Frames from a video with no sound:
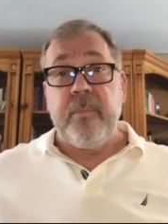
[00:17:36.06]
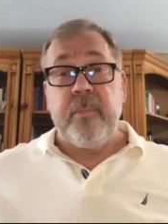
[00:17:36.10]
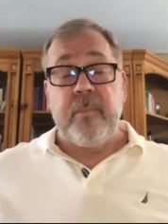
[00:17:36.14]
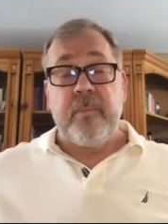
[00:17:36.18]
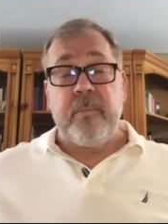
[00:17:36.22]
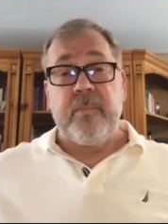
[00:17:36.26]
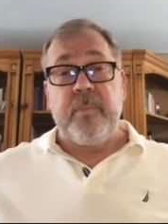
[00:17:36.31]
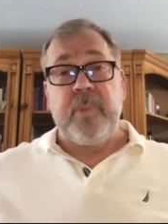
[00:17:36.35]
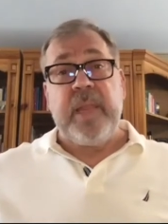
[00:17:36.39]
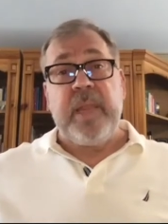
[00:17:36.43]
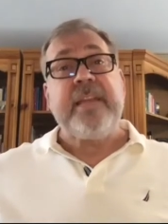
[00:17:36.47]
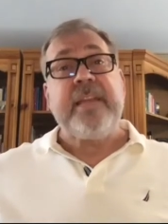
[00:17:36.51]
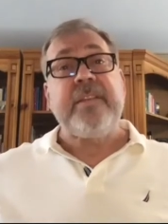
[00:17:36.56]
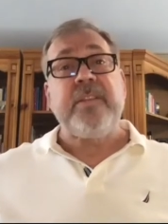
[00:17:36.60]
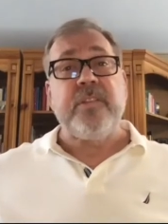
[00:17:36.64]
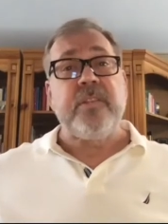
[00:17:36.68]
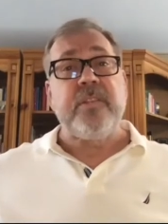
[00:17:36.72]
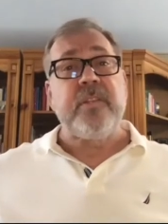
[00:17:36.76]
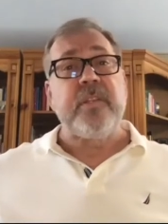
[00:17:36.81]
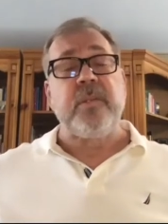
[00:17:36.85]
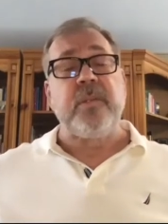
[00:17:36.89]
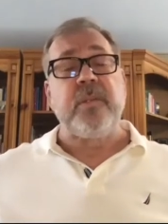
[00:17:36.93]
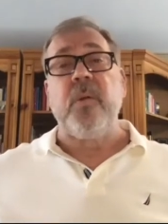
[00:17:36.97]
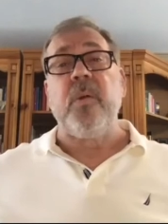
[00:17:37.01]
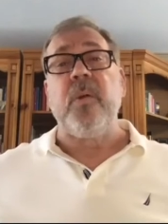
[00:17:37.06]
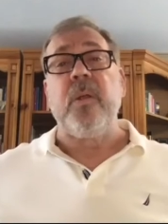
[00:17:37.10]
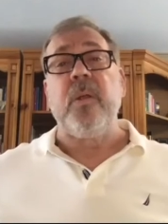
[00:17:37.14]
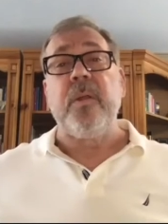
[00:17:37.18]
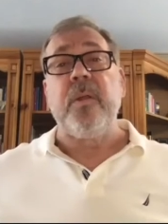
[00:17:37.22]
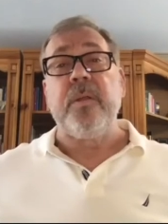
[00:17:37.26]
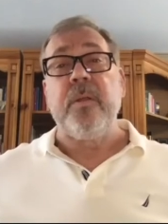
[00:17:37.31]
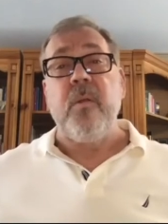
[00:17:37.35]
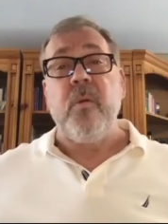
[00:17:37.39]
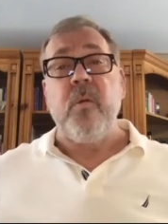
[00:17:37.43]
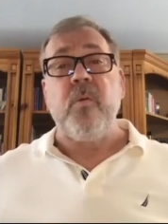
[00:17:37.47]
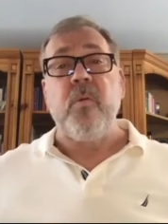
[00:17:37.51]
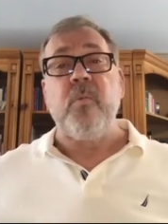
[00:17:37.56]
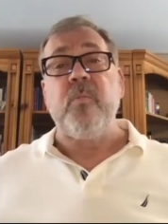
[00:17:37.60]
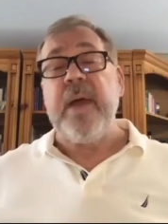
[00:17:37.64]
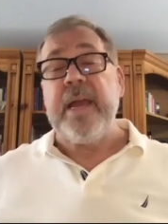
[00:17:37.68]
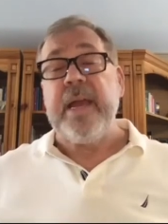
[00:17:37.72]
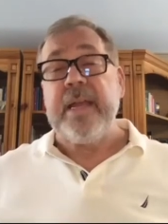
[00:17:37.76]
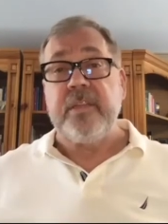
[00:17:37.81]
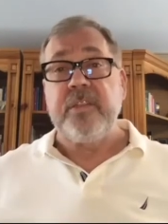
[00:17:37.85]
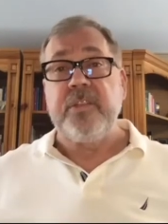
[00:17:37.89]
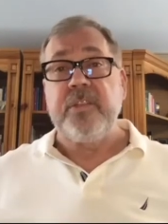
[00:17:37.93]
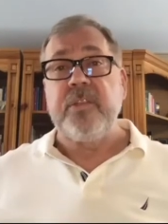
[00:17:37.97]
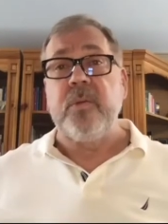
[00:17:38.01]
Bless the Lord, O oh my
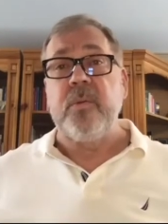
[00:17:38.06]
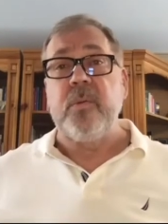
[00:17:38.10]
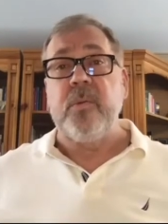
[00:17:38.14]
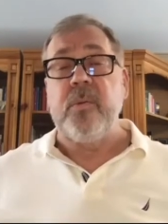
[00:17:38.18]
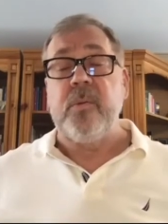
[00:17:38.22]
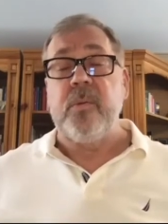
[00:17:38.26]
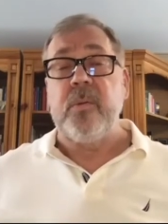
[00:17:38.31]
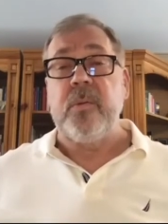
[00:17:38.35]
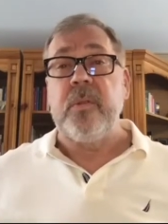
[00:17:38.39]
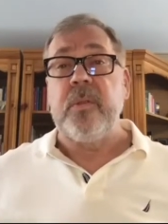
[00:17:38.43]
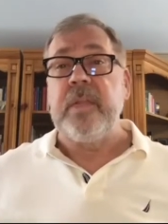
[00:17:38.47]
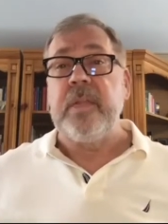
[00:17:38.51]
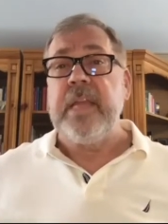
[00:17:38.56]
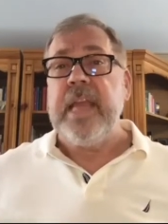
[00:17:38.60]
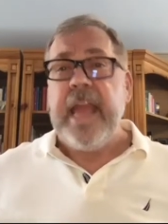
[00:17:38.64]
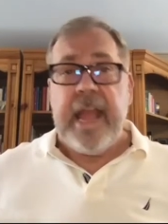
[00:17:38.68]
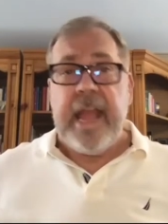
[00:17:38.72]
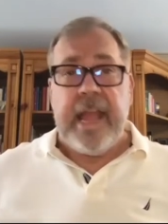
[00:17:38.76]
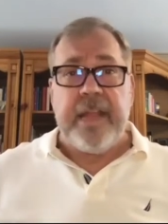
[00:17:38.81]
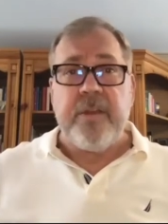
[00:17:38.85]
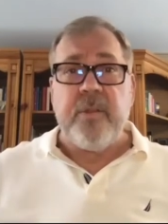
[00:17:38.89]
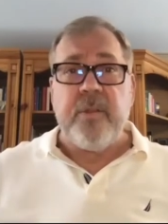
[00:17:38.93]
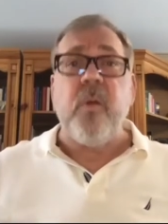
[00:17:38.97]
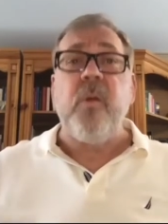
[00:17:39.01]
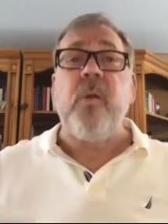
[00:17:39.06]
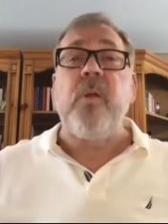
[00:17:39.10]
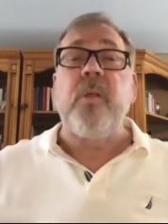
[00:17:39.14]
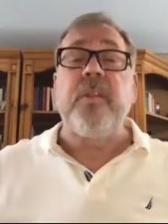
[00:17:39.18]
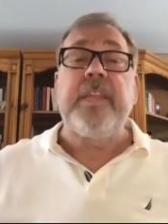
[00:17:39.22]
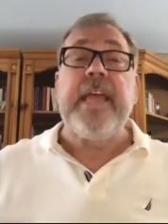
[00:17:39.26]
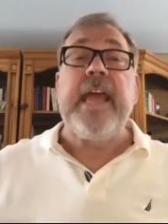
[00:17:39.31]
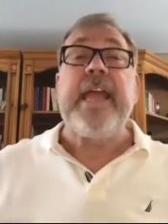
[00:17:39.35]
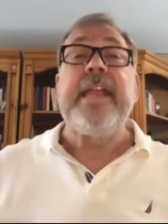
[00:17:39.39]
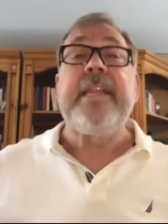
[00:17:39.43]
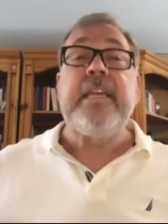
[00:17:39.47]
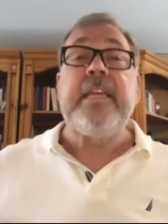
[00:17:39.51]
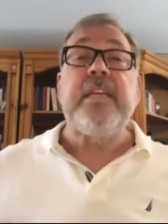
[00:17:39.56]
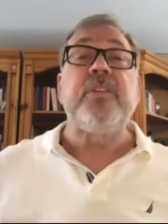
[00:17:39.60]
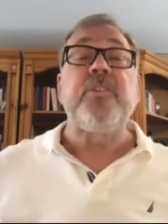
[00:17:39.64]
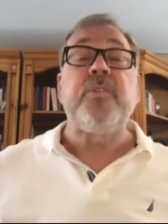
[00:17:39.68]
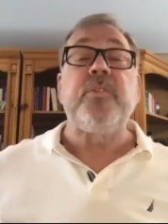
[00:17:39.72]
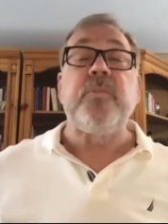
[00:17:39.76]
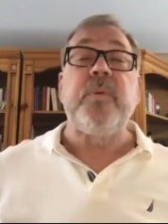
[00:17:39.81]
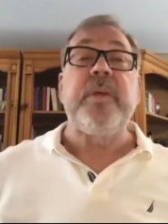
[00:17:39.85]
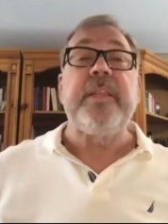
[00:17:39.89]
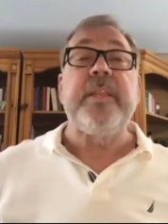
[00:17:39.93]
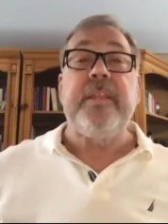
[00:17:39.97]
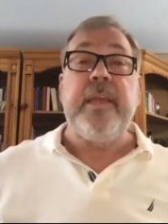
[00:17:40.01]
soul and all that is
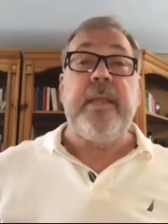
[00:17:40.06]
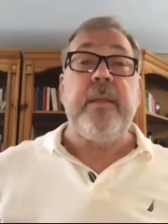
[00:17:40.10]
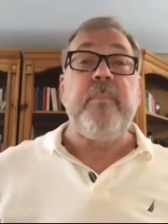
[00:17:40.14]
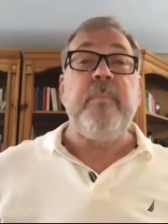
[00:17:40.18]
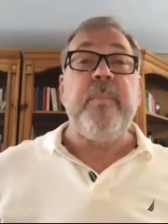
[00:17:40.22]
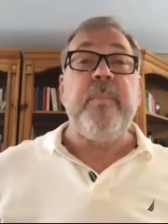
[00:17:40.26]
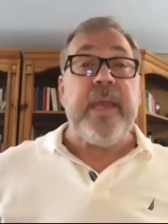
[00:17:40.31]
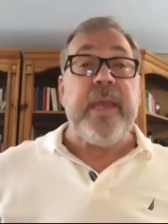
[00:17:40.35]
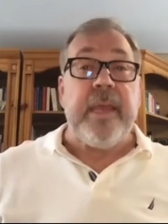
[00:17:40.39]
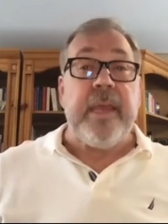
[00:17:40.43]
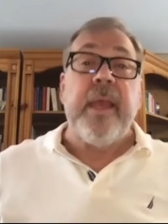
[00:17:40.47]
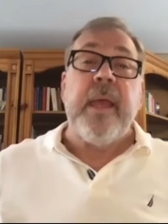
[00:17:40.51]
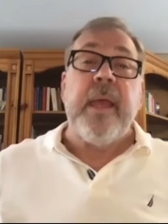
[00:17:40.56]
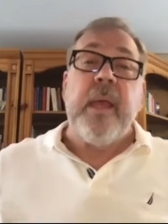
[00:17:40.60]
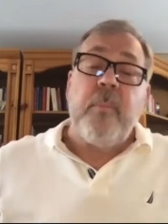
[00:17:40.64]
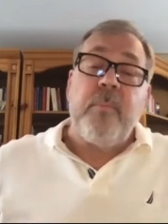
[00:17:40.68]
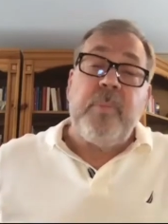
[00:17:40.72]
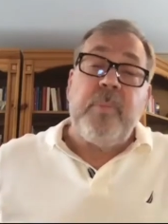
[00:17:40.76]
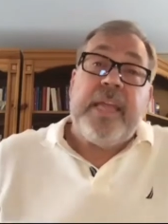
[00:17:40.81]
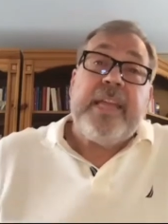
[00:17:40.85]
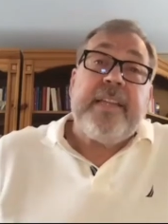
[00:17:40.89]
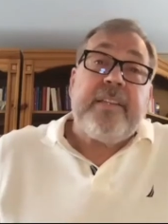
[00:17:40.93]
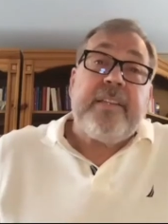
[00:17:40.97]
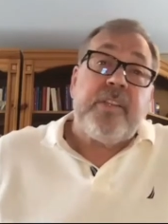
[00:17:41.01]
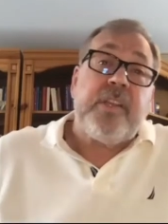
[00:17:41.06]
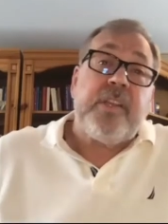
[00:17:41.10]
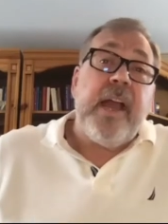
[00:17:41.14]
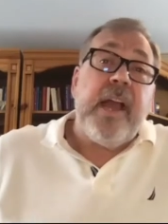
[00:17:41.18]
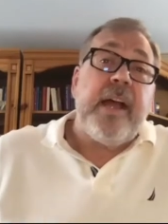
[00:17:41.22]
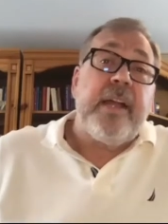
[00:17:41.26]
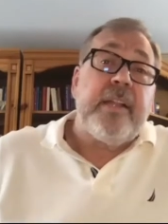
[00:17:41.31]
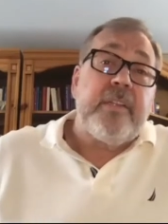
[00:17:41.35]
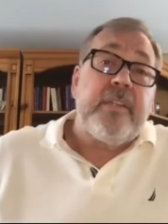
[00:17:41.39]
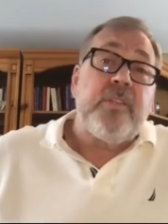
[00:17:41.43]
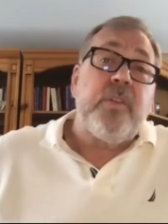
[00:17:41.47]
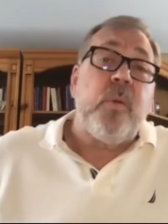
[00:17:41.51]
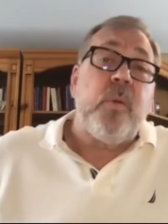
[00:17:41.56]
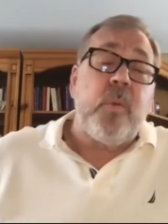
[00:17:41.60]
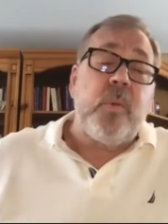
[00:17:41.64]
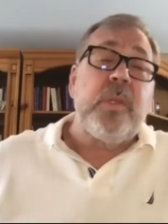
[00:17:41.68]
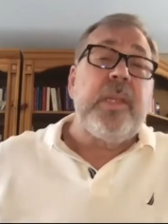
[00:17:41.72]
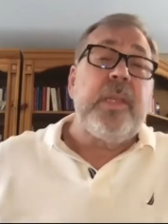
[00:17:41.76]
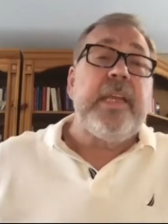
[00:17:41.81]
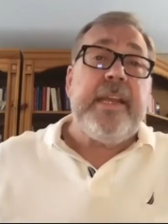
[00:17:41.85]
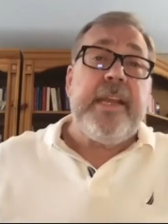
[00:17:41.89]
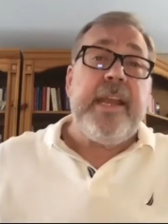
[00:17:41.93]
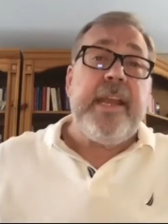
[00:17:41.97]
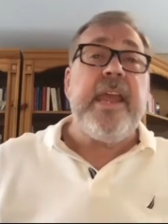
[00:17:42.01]
within me bless God's holy
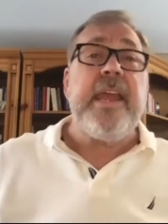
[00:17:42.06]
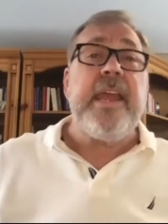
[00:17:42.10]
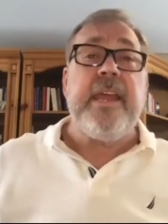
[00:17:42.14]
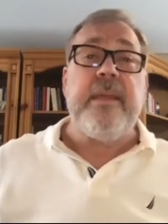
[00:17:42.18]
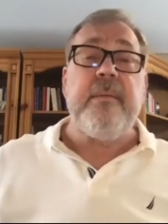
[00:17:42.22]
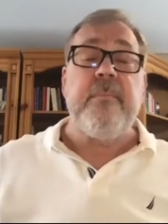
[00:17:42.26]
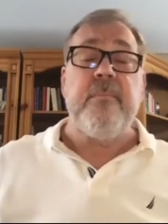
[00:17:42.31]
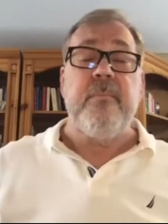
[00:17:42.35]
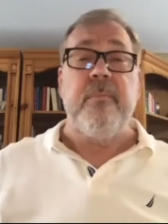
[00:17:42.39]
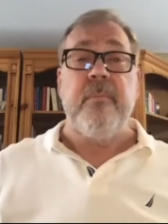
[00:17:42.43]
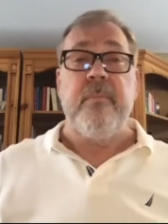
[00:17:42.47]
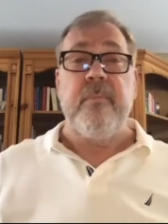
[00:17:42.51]
name